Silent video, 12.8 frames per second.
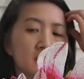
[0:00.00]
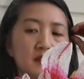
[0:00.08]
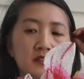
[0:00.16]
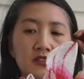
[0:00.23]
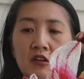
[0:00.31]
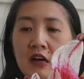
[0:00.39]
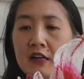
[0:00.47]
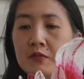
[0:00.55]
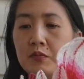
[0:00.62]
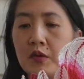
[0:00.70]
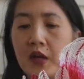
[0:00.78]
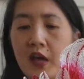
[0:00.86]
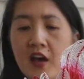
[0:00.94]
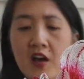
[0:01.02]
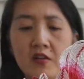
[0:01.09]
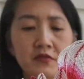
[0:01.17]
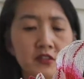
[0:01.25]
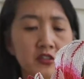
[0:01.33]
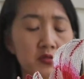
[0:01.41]
So I
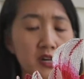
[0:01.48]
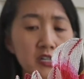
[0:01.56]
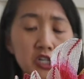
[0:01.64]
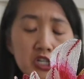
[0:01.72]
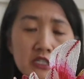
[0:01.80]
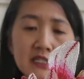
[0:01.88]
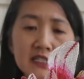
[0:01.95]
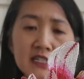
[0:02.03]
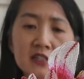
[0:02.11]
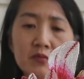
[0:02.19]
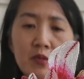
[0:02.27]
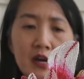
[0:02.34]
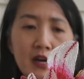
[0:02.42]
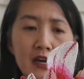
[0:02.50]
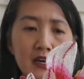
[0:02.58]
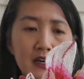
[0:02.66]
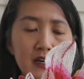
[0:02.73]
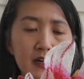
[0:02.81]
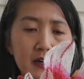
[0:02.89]
have directions in
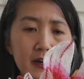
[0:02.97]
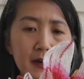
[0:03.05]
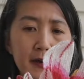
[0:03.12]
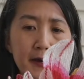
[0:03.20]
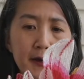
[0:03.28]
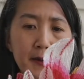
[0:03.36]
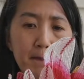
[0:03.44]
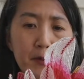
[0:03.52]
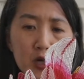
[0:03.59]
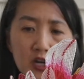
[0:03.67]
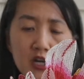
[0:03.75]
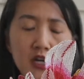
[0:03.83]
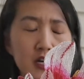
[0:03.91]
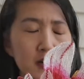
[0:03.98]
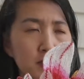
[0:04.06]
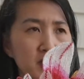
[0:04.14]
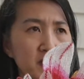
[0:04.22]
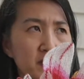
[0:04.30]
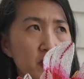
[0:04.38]
my book,
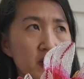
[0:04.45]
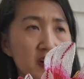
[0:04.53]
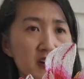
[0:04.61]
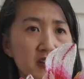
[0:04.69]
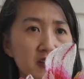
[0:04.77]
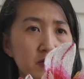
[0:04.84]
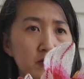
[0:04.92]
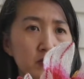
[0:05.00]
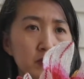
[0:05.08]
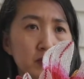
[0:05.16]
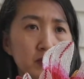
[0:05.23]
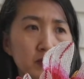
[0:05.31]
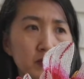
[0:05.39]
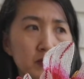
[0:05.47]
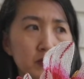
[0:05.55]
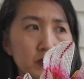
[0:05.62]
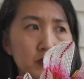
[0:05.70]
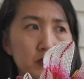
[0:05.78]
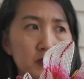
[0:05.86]
Bead Flora.
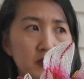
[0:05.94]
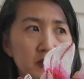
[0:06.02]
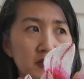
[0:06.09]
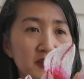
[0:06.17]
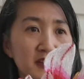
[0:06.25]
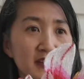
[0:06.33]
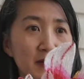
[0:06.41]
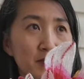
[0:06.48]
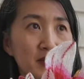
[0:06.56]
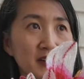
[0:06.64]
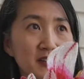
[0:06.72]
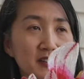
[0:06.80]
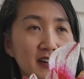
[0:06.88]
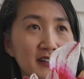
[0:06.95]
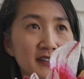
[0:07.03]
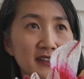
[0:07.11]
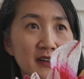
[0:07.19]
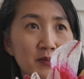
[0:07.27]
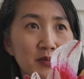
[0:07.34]
Oh, you see that bee? You guys
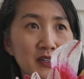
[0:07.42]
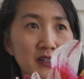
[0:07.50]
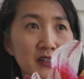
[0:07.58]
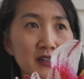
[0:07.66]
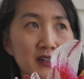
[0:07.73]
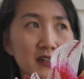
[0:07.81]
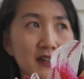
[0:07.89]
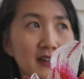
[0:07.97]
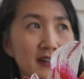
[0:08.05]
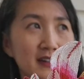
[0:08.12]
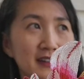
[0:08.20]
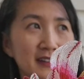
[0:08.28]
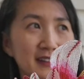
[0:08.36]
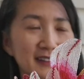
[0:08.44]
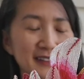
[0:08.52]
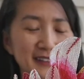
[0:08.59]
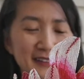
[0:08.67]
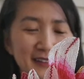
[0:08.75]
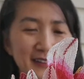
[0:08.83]
see that bee?
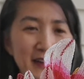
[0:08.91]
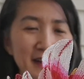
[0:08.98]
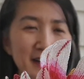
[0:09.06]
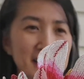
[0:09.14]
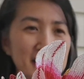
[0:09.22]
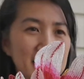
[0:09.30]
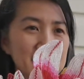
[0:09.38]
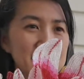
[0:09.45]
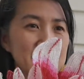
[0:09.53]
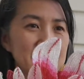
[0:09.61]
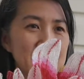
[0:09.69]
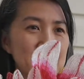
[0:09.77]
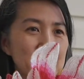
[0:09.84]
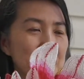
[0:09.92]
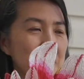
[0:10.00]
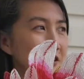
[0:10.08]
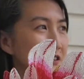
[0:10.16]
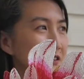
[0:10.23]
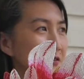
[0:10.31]
Did it get in
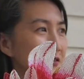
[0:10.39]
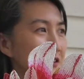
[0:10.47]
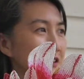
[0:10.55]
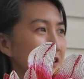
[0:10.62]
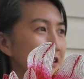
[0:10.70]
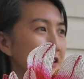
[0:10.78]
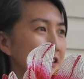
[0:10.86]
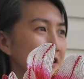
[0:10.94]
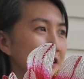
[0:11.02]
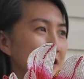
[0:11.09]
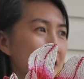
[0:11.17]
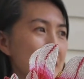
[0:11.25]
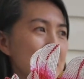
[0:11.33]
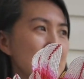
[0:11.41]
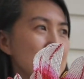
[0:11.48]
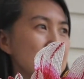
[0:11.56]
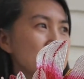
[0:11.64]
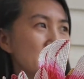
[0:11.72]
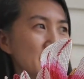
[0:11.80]
front of the camera?